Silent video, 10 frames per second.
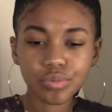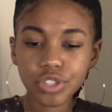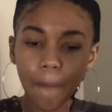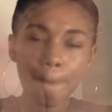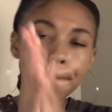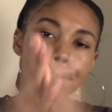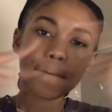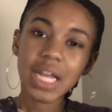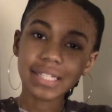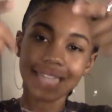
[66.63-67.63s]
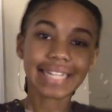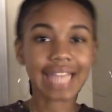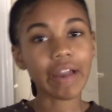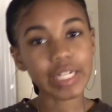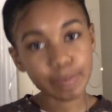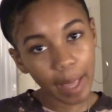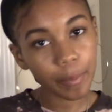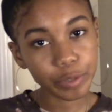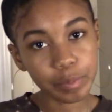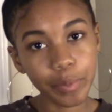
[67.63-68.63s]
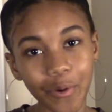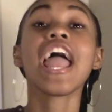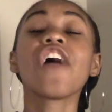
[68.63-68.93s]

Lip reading: So that's how this baby was born.